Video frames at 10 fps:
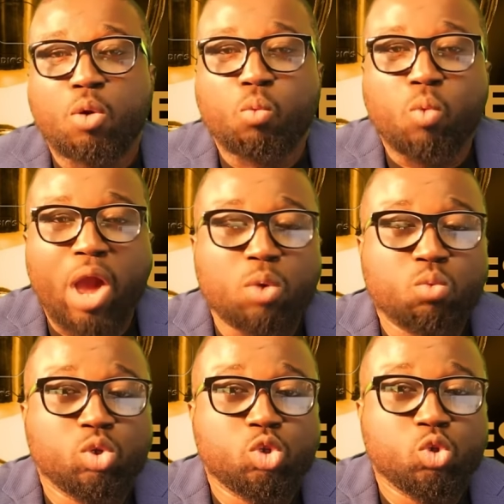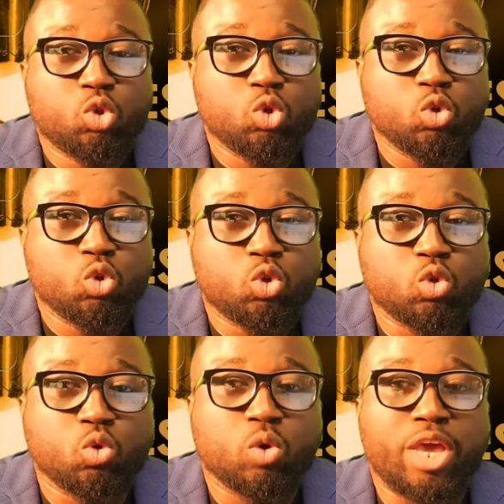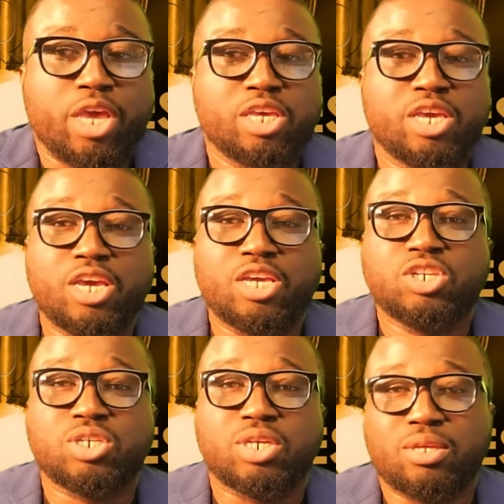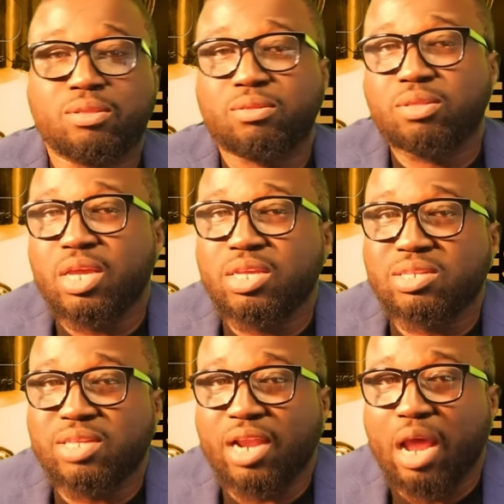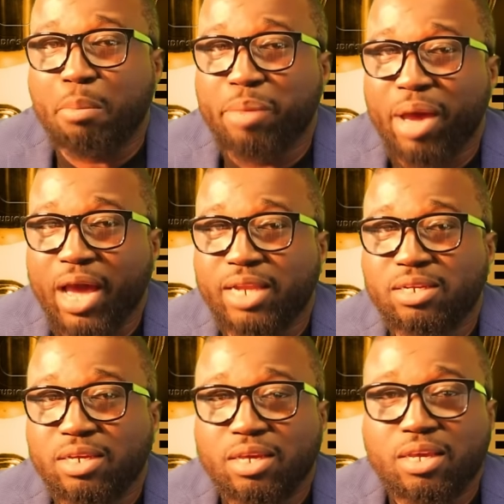Why would you choose to engage in things that are bad